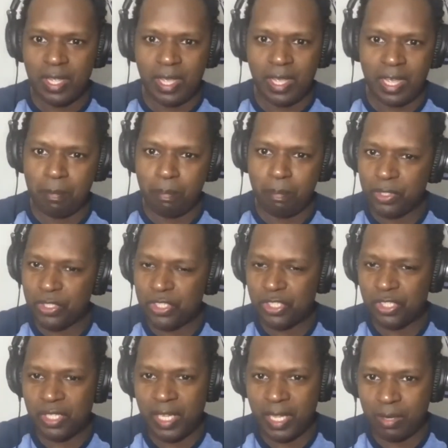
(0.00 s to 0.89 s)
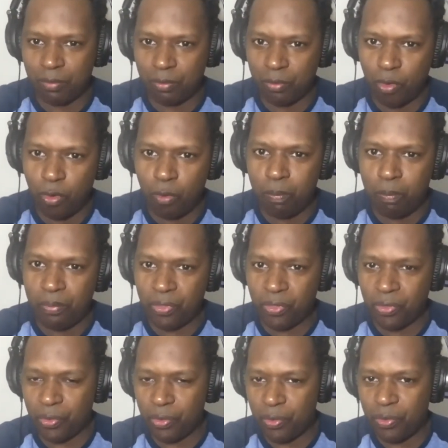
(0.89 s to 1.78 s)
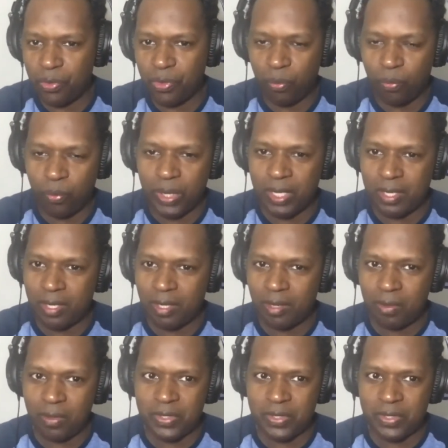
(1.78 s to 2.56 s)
and pushing that rope through the window.